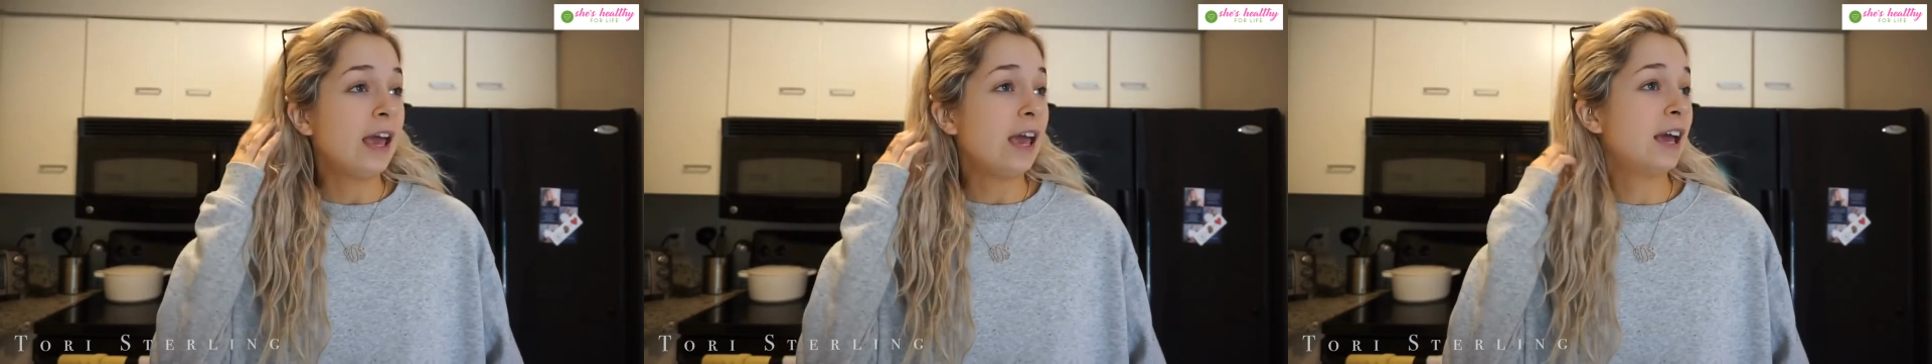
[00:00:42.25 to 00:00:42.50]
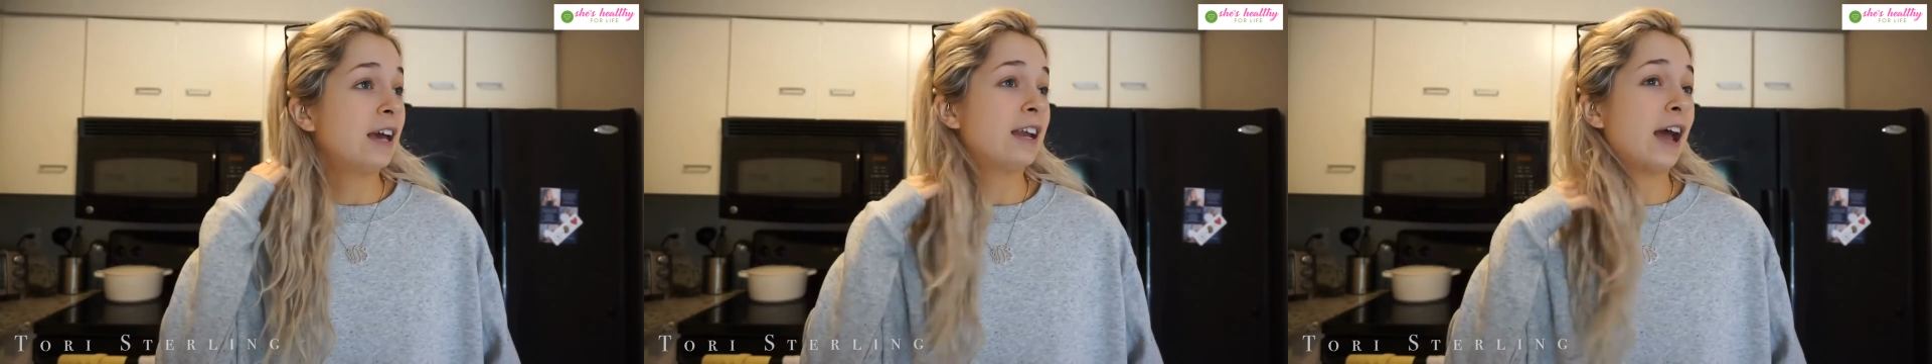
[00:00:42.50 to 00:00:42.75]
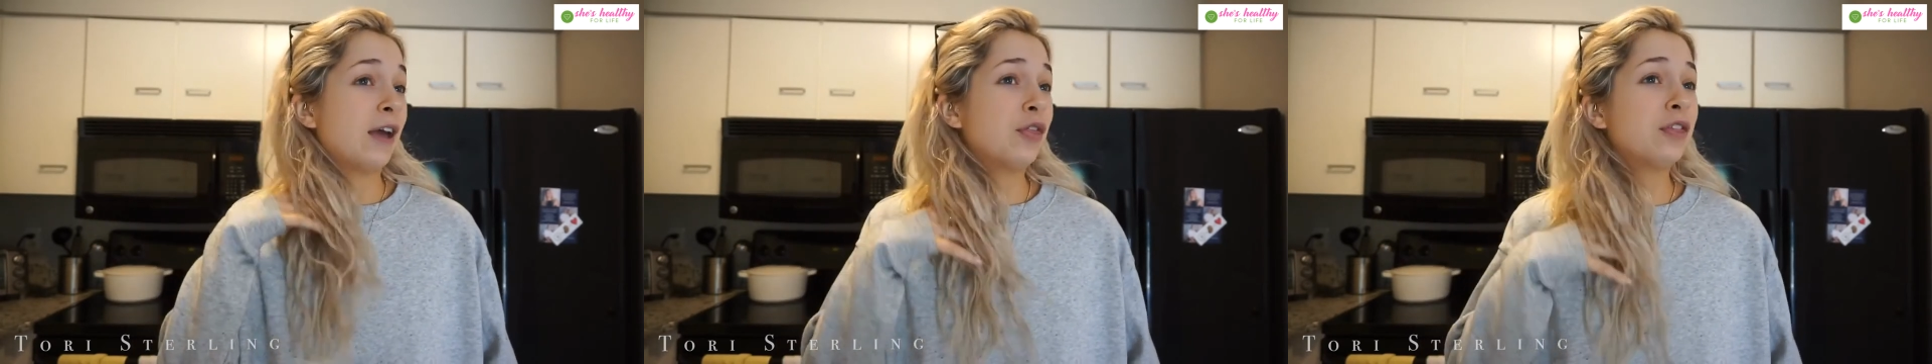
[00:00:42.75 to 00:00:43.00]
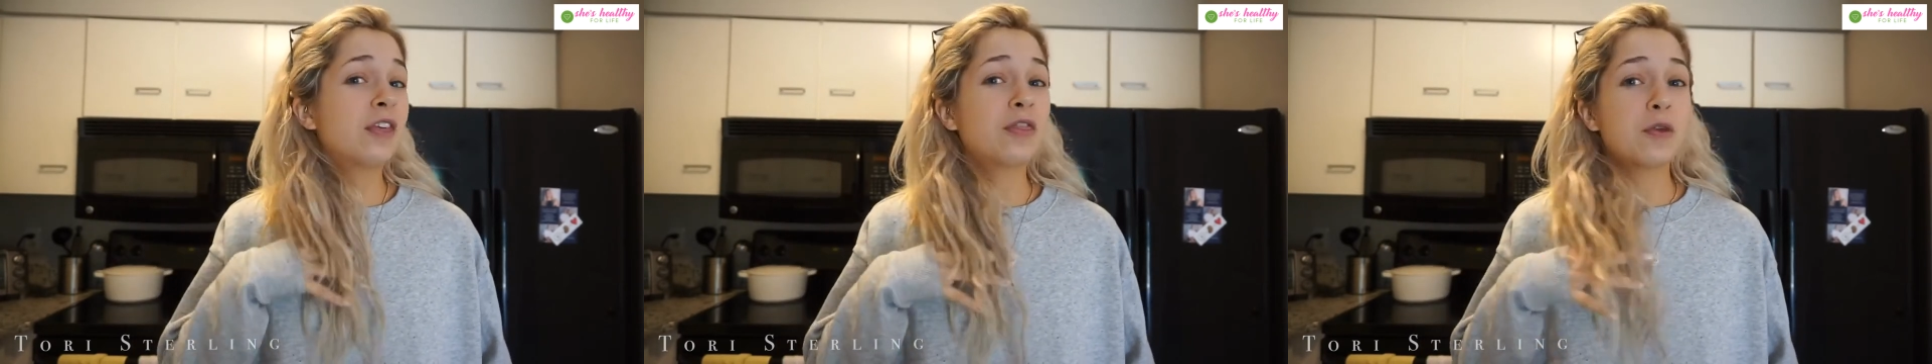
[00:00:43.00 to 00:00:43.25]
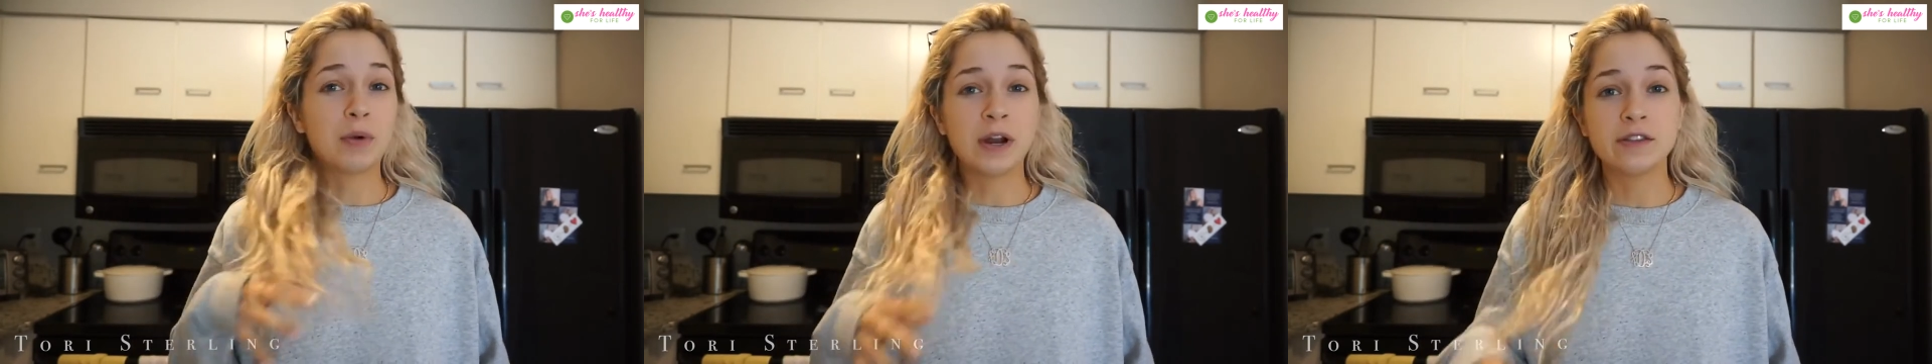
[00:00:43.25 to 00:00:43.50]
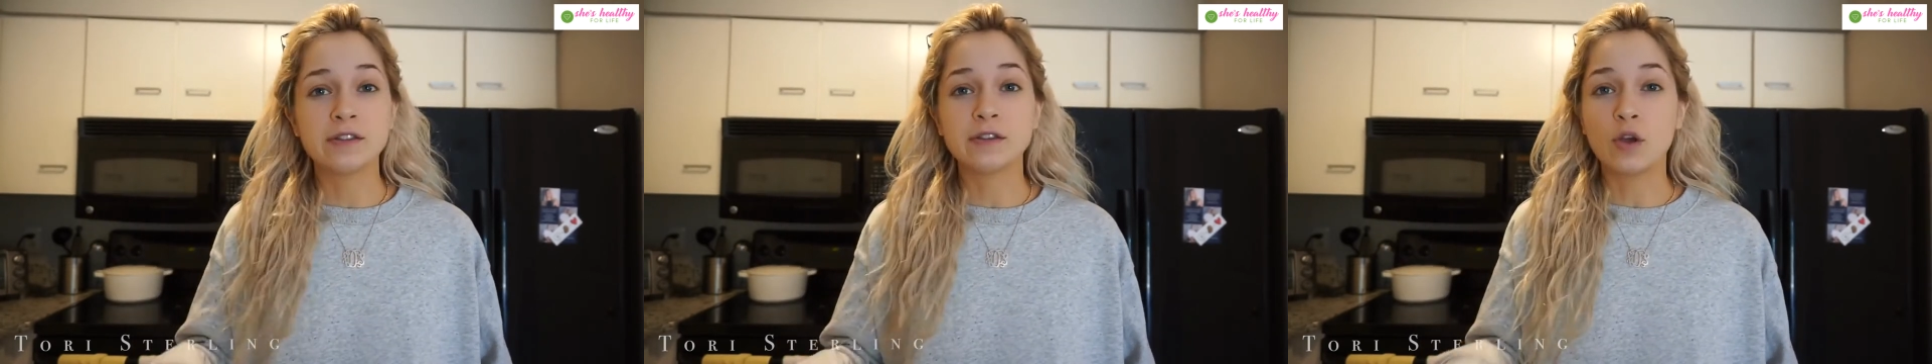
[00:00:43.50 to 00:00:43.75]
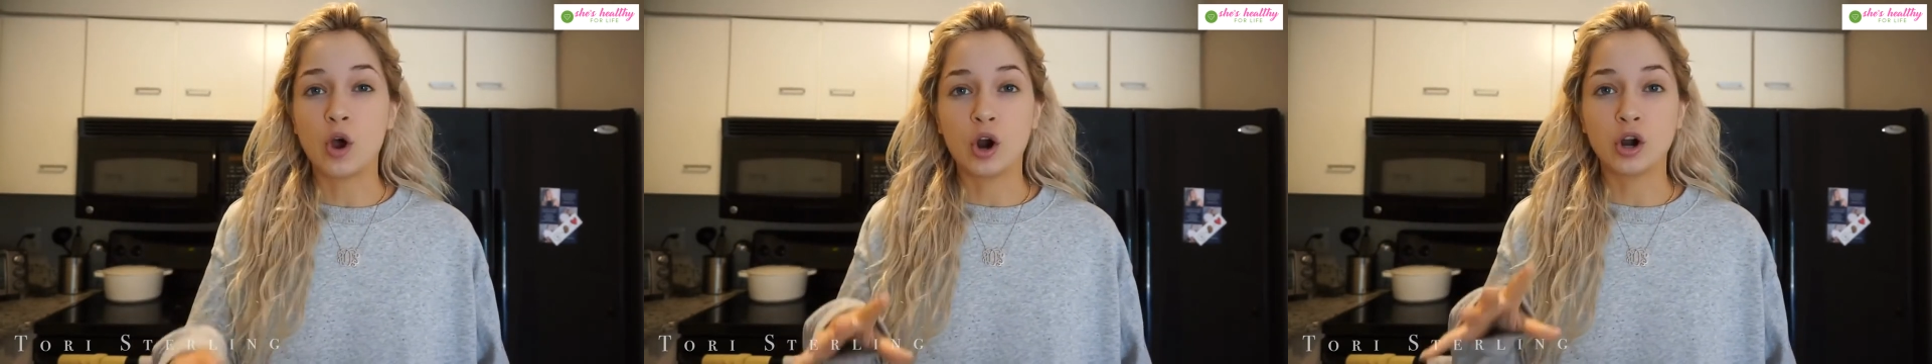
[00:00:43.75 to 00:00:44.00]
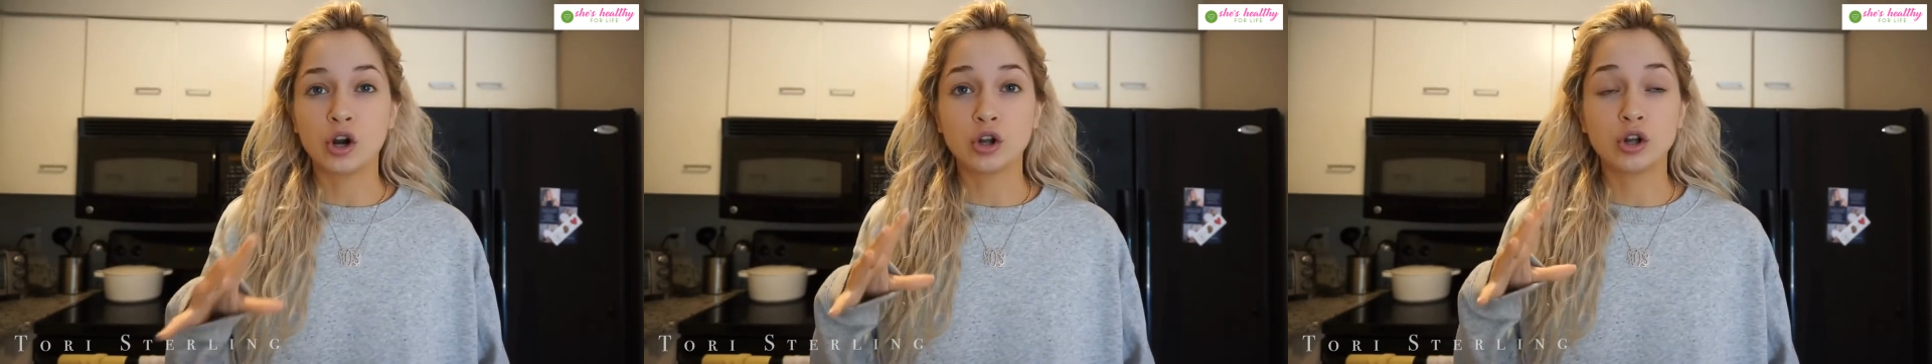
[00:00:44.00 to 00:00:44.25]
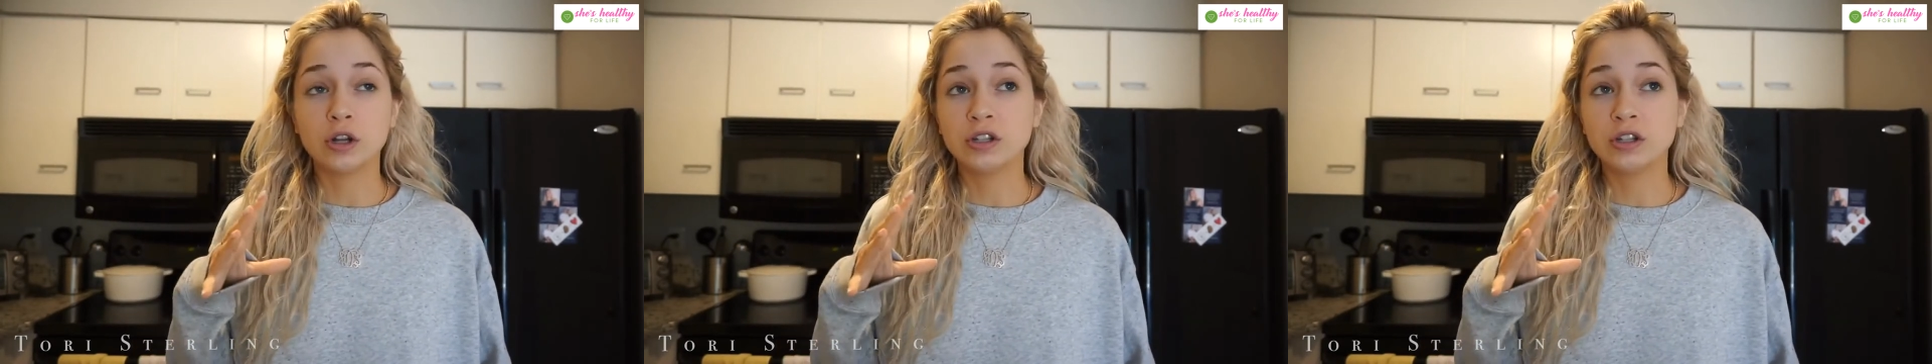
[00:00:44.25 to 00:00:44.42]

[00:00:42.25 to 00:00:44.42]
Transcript: And I think that the prices are